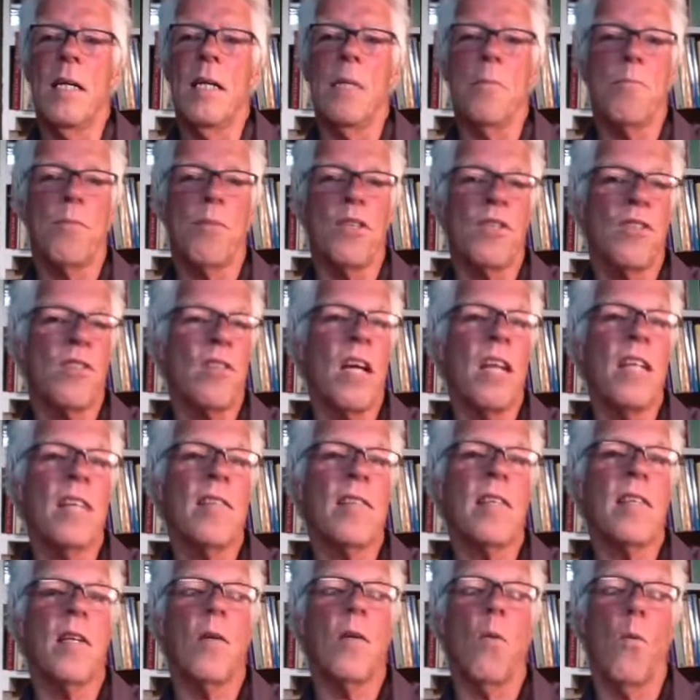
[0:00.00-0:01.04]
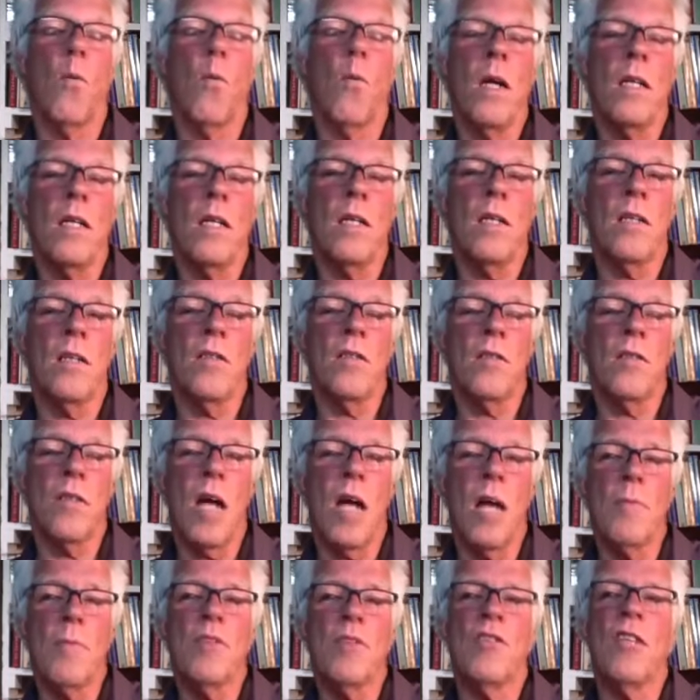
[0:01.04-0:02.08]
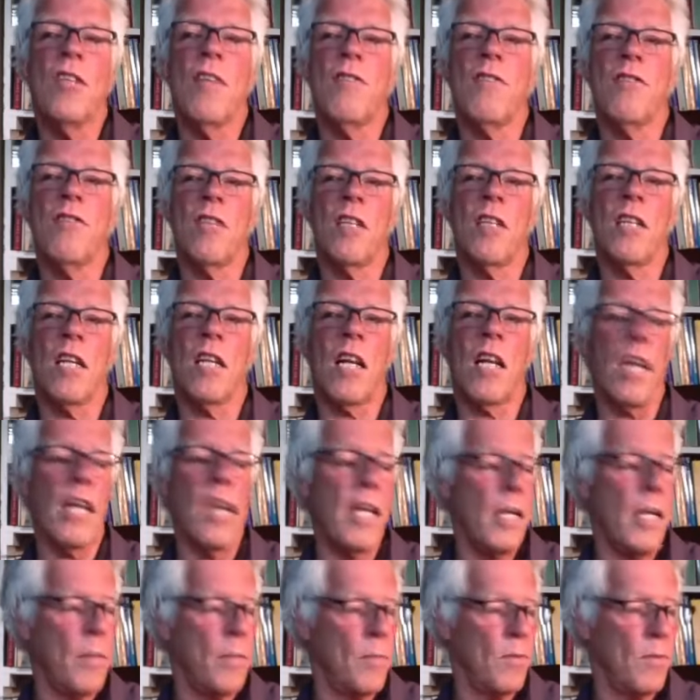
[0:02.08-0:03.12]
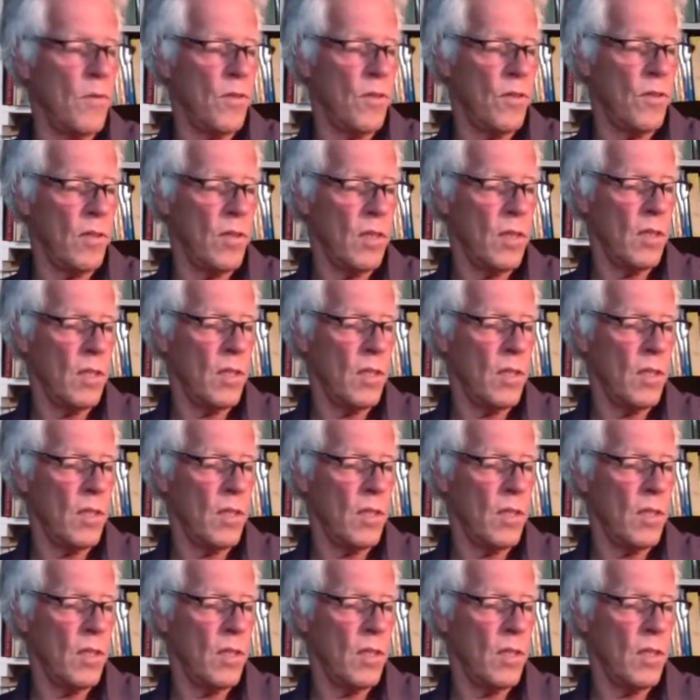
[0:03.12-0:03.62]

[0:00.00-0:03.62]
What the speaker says: precisely what Thomas Jefferson claims